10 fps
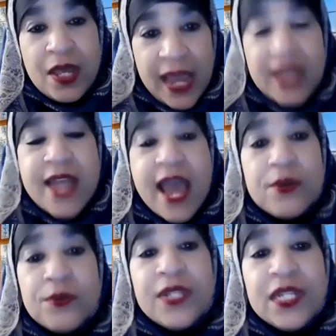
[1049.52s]
And not
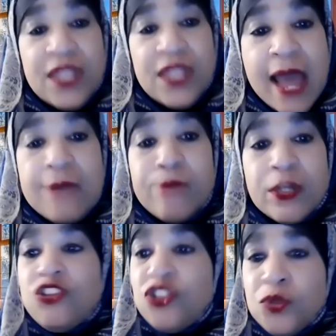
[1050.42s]
only that,
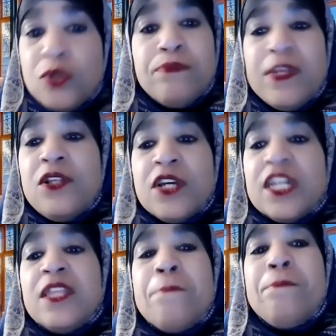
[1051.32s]
but you will look
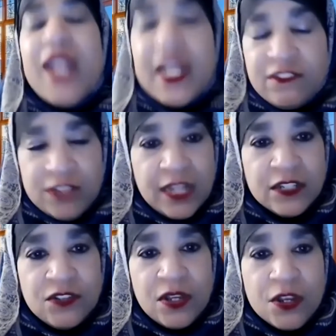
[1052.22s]
at the
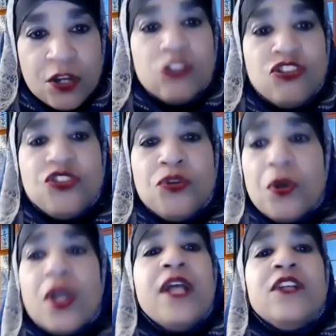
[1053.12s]
blessings, because
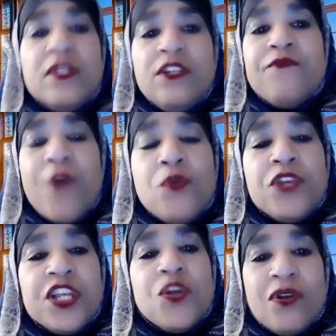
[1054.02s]
you're
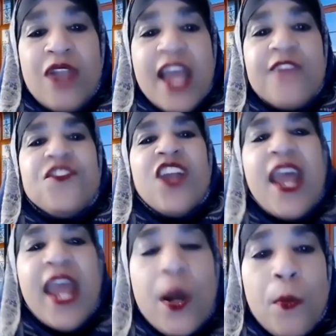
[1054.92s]
devoting your life to
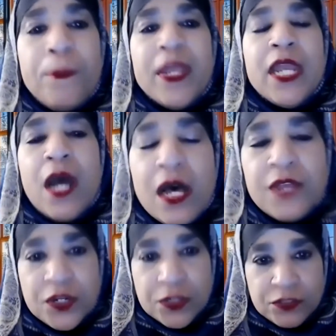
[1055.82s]
helping
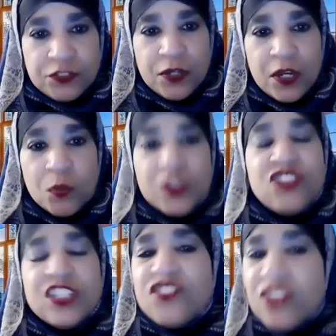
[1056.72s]
others,
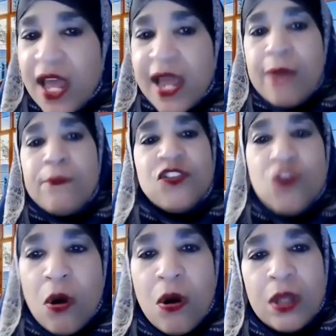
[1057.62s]
which Islam is
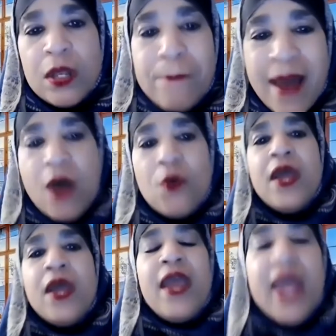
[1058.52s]
all about,
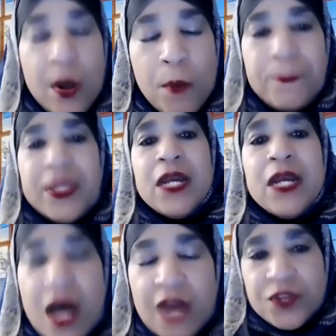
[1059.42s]

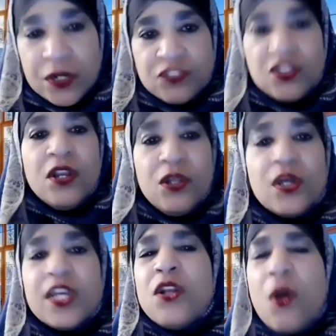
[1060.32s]
helping others.
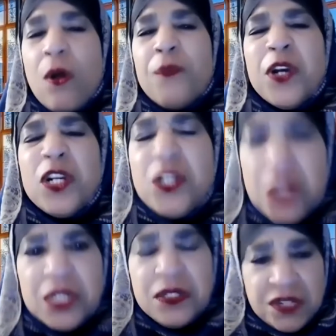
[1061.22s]
Look at all the
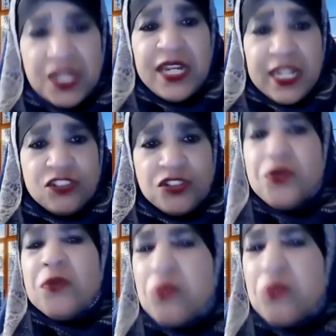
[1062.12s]
good deeds
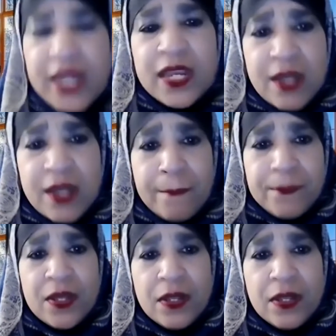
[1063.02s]
you're raking up